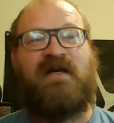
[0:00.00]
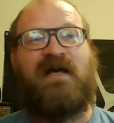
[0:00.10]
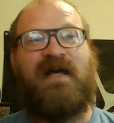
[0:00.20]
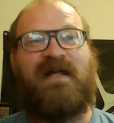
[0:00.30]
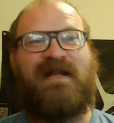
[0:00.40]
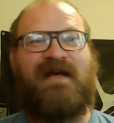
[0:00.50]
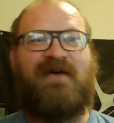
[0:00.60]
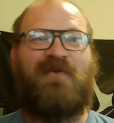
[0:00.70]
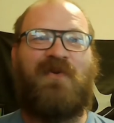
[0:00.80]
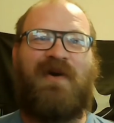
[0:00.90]
And uh,
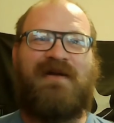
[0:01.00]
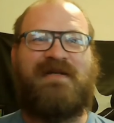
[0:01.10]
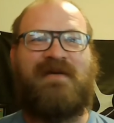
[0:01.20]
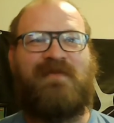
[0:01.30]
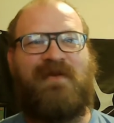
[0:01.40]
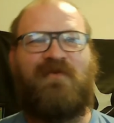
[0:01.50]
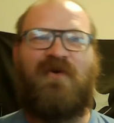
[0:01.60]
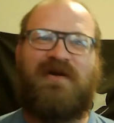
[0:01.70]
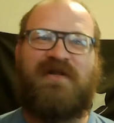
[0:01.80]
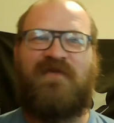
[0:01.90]
we walked up and then we
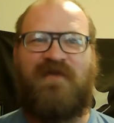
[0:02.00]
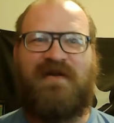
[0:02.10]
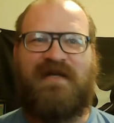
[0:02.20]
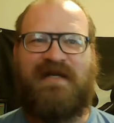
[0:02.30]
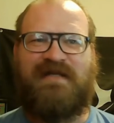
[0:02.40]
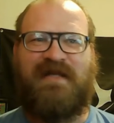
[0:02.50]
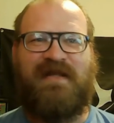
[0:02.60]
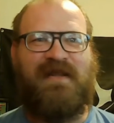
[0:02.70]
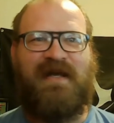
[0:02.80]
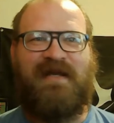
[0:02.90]
walked to the front desk and the
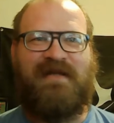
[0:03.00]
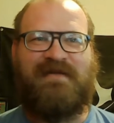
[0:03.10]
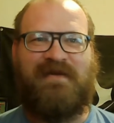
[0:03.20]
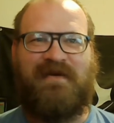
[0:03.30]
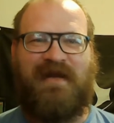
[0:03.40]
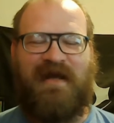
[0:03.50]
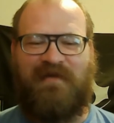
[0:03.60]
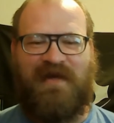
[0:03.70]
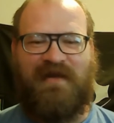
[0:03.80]
lady's looking at me.